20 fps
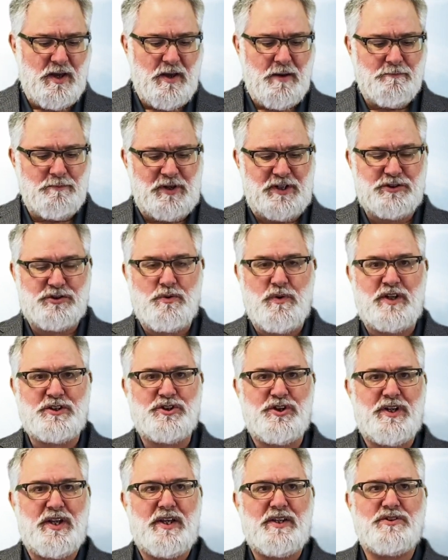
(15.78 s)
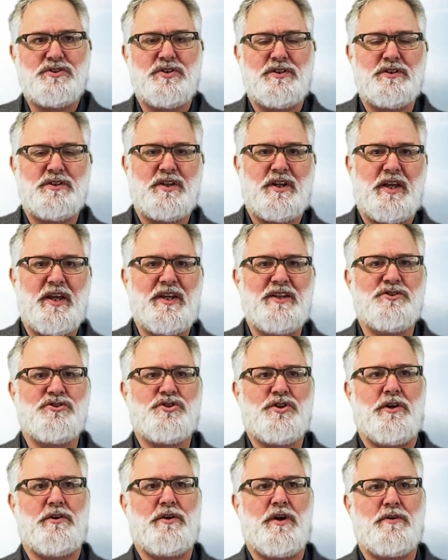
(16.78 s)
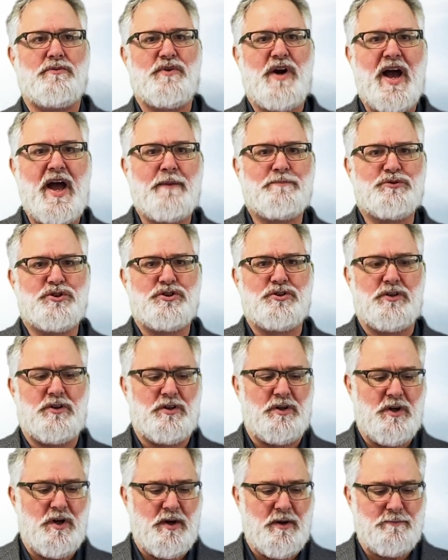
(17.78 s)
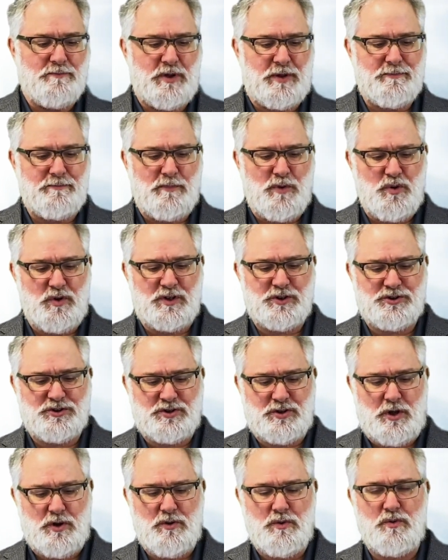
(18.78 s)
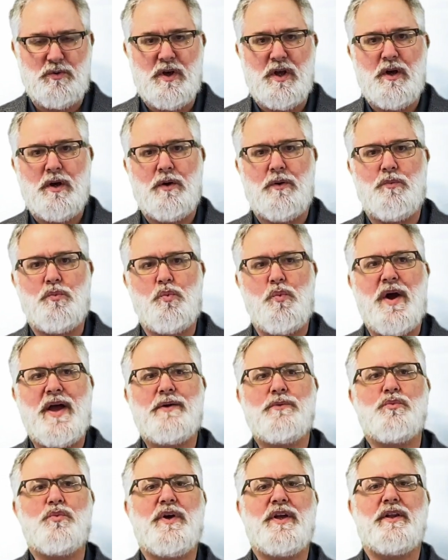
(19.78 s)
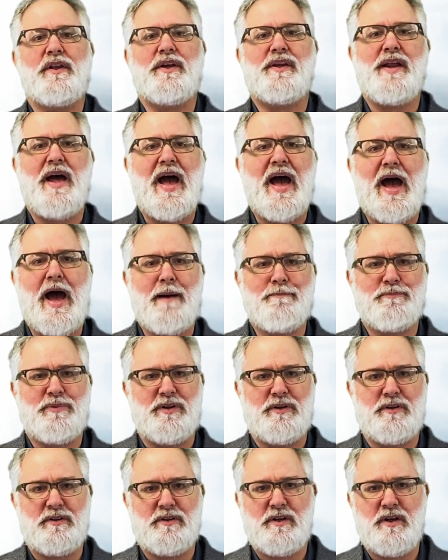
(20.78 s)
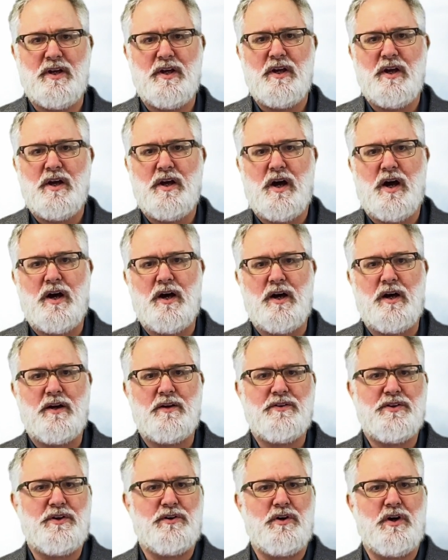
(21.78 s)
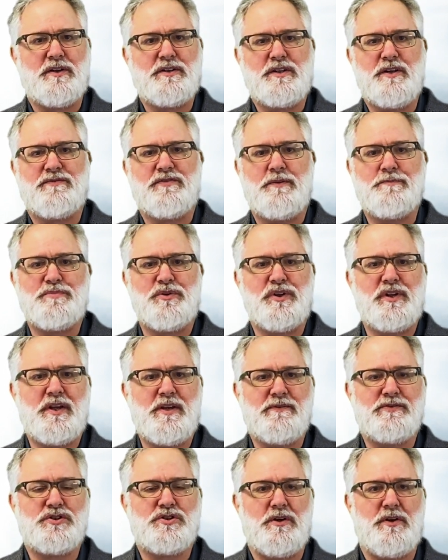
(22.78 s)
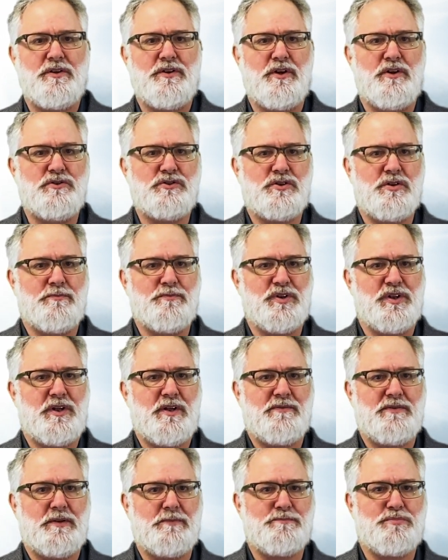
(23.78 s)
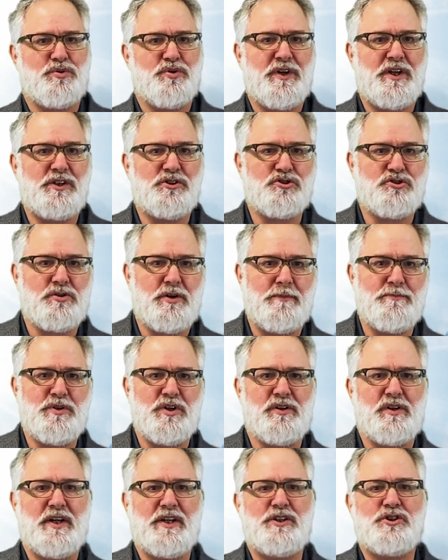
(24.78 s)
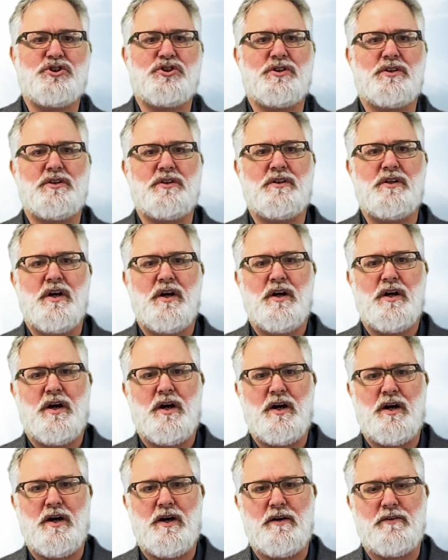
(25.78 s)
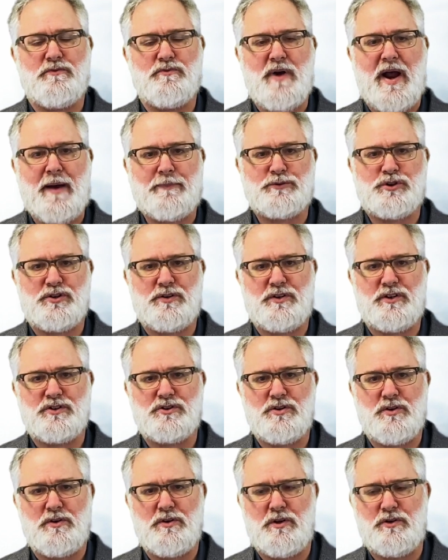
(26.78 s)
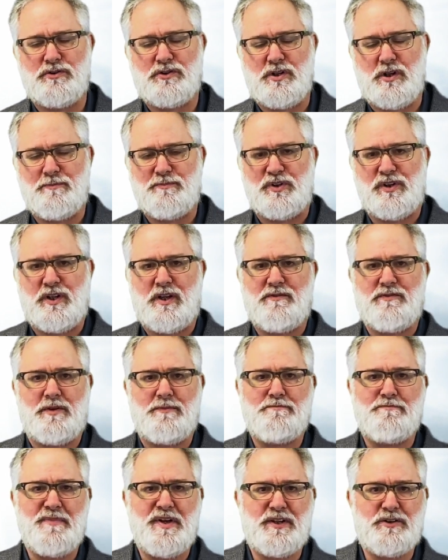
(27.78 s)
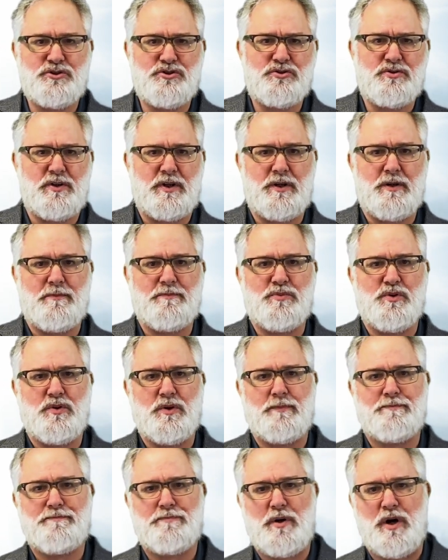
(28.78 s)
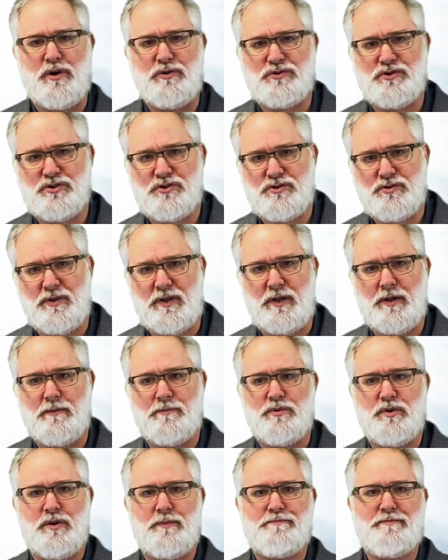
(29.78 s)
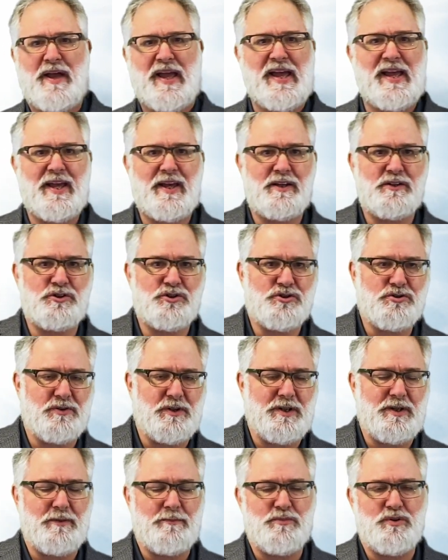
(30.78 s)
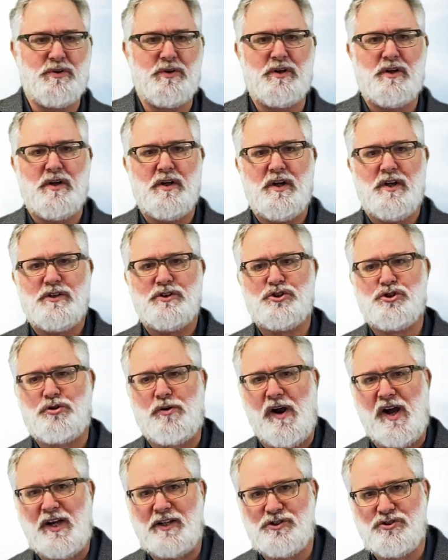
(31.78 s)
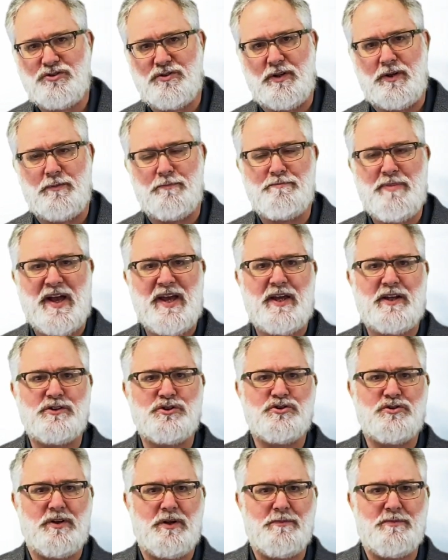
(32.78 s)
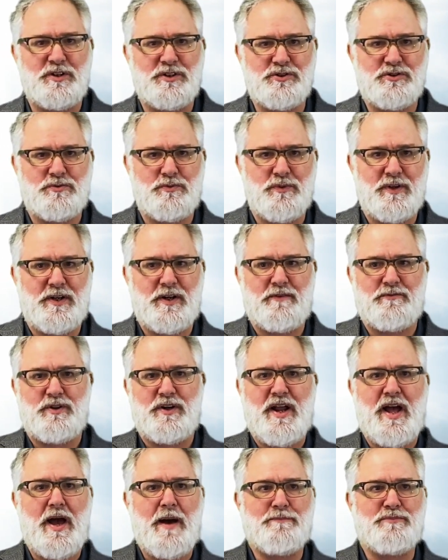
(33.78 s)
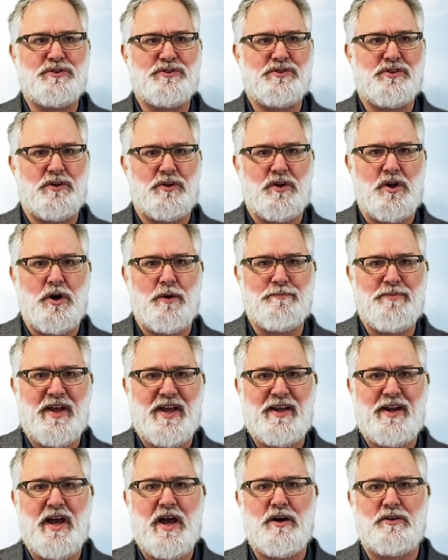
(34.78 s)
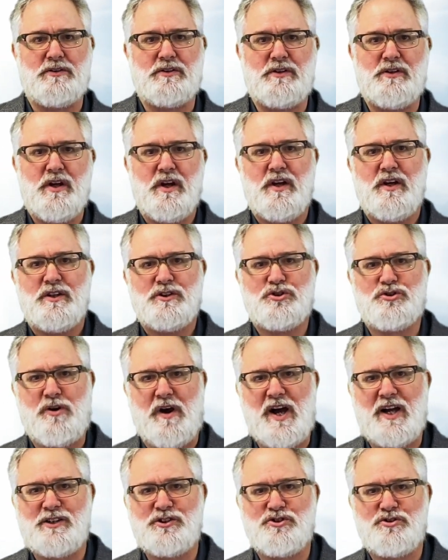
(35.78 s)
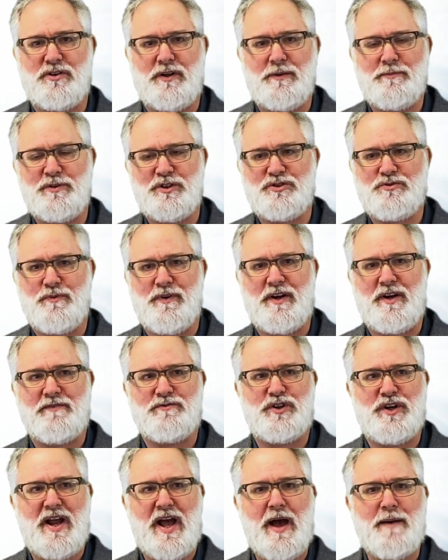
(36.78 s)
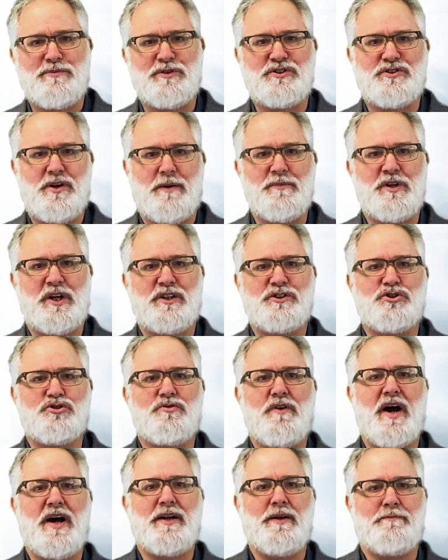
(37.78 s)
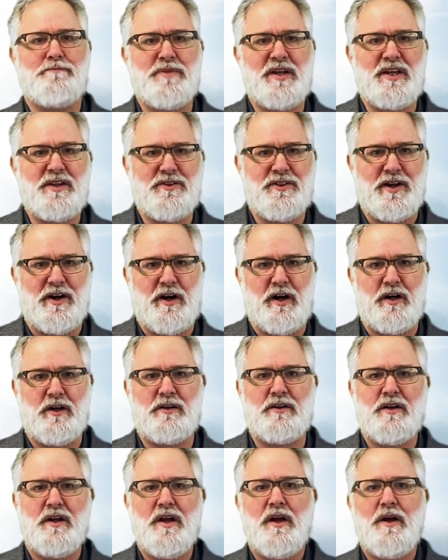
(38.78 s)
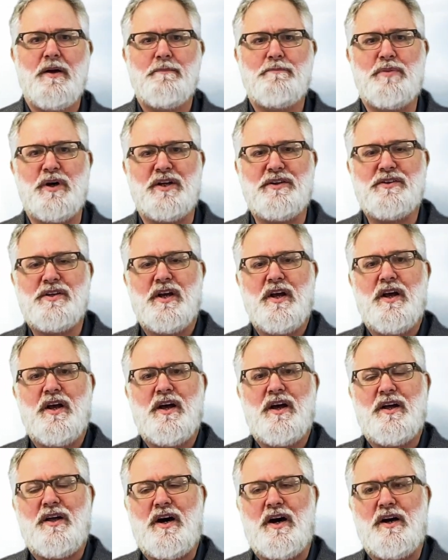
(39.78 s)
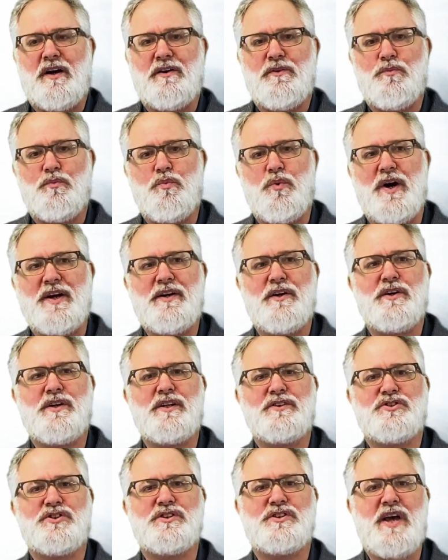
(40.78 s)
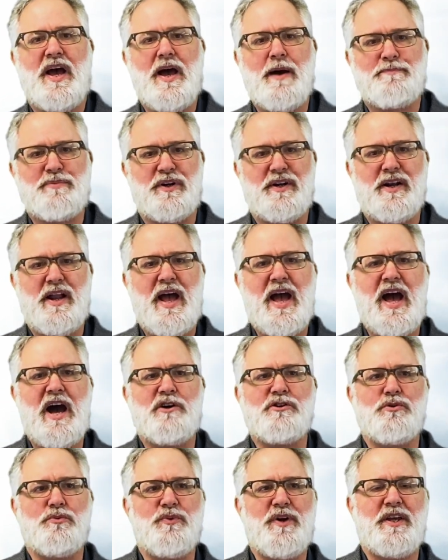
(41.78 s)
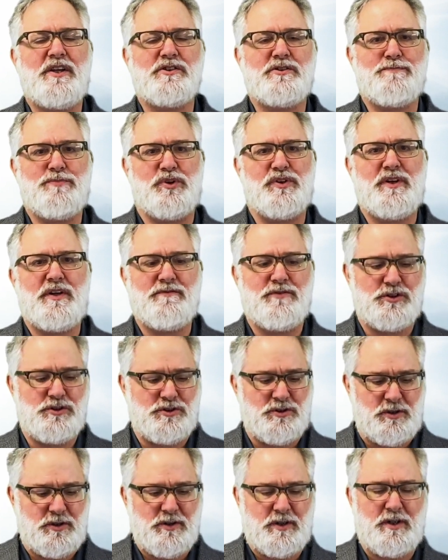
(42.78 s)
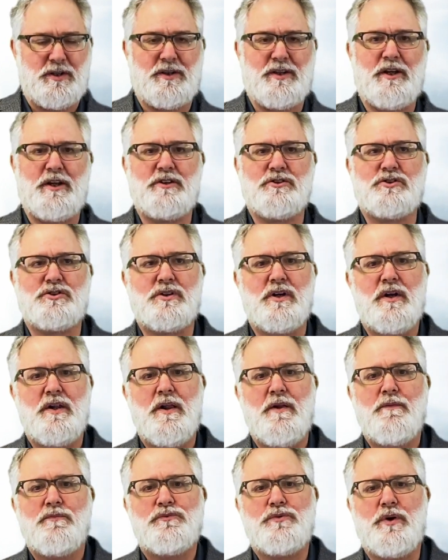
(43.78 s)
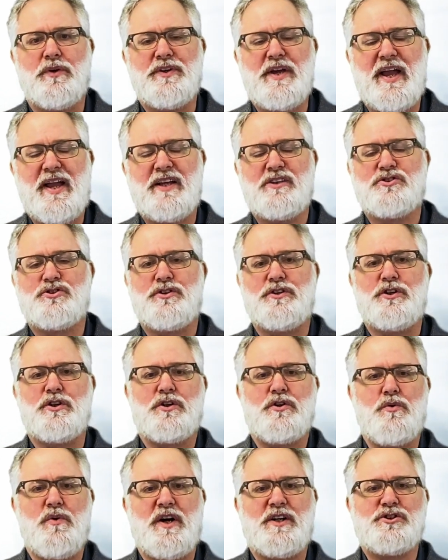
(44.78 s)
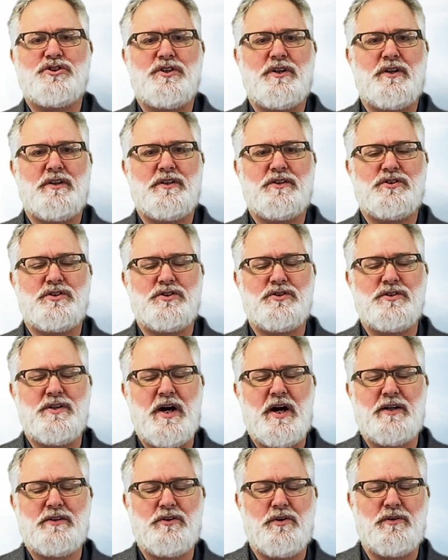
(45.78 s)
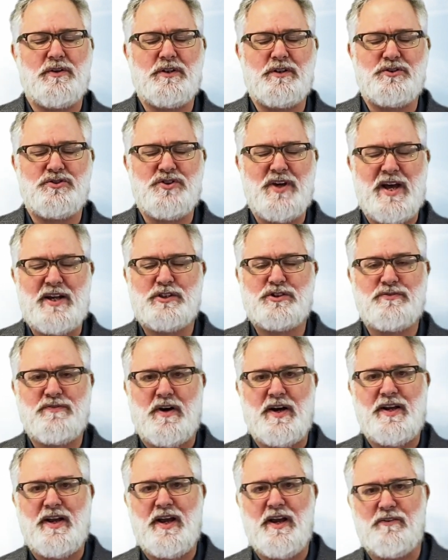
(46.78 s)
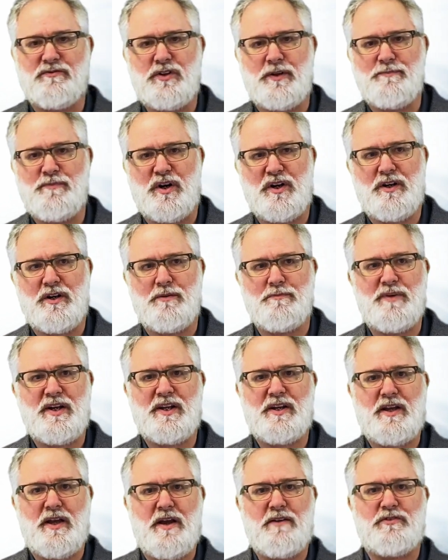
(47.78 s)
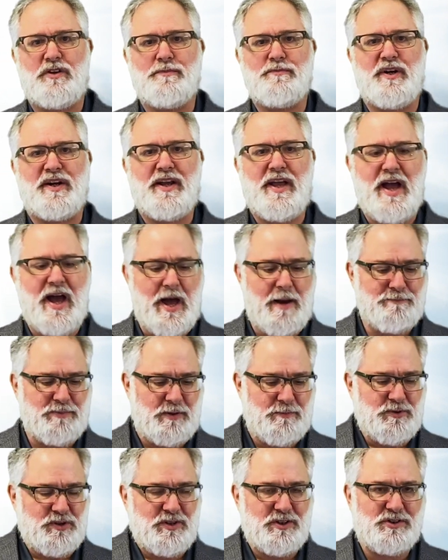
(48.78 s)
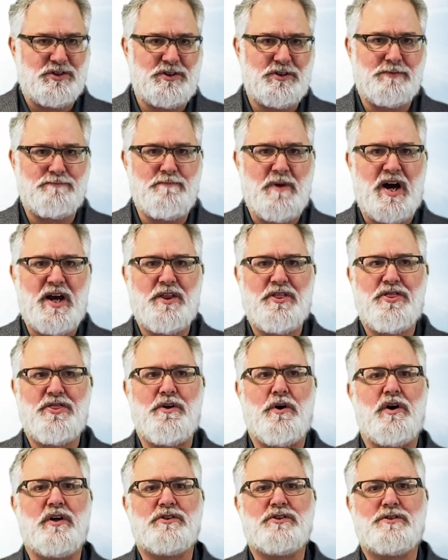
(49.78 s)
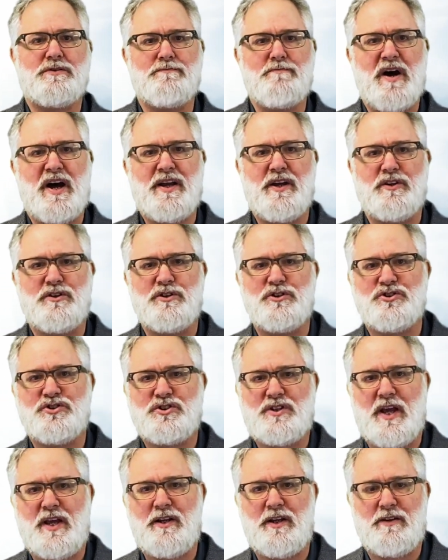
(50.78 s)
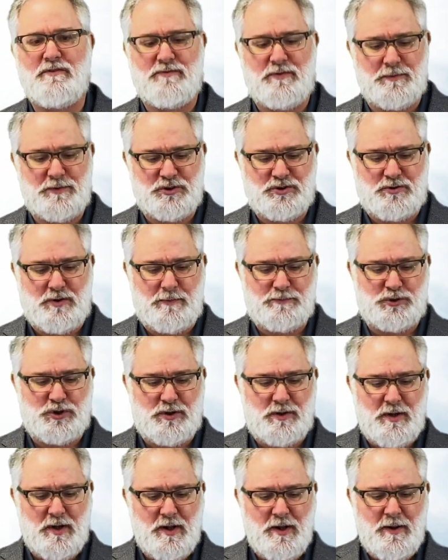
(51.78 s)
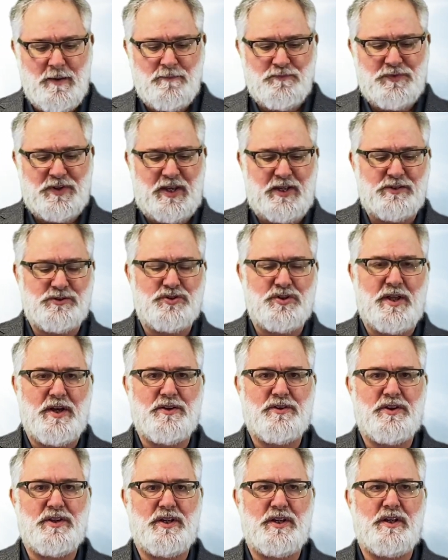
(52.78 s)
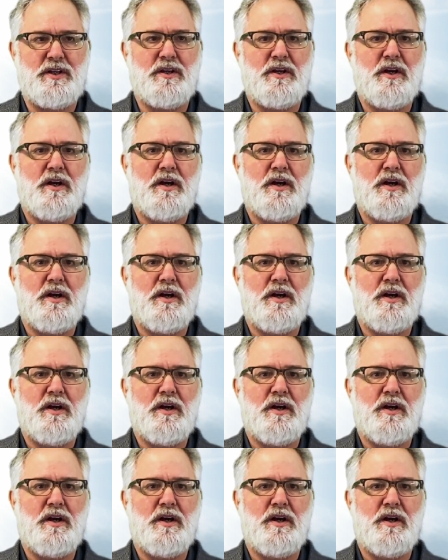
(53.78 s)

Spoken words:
But his question isn't, is there a rapture, but more so, when will it happen? There are different beliefs. There are those who believe in pre-tribulation rapture. There's those that believe in mid-trib or post-trib or pan-trib or tri-trib. Pan-trib is whenever it happens, it'll all pan out, and tri-trib is whenever it happens, I'm going to try to be there. But where does this happen, and how do we as believers look at this? Well, to answer your question, and this is not going to satisfy everybody or make everybody happy, but this is my thoughts, my understanding from the scripture, is that the